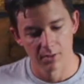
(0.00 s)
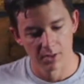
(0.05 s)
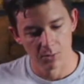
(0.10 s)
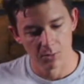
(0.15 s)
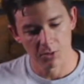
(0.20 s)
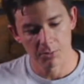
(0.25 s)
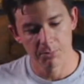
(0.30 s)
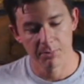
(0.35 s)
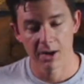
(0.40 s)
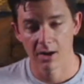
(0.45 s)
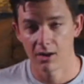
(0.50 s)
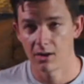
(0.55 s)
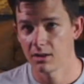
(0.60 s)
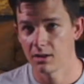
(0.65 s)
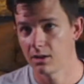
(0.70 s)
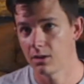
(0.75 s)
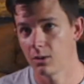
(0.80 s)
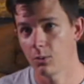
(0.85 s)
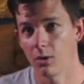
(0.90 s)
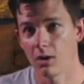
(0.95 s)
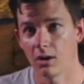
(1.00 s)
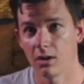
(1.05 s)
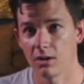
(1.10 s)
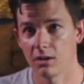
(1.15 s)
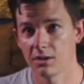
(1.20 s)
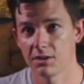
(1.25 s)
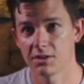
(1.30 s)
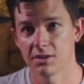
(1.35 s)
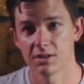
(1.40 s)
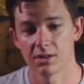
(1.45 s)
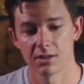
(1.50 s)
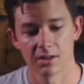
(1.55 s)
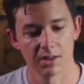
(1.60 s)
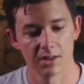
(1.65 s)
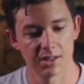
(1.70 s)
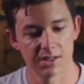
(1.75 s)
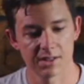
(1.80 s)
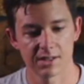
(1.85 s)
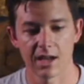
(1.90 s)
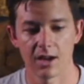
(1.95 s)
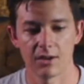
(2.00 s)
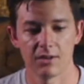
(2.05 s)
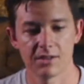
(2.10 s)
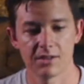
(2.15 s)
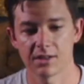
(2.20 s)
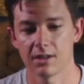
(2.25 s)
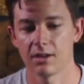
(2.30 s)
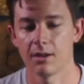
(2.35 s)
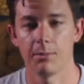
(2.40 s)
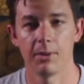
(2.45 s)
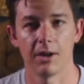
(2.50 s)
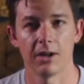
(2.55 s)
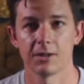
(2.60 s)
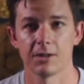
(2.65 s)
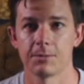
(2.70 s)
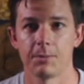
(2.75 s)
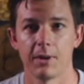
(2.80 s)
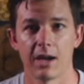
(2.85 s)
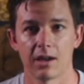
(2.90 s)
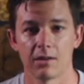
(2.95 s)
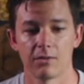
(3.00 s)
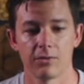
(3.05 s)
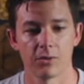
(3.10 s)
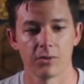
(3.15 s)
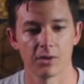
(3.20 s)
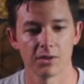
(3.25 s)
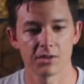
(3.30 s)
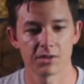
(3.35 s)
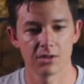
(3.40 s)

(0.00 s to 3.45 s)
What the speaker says: with parallel walls, the sound is going to bounce back and forth.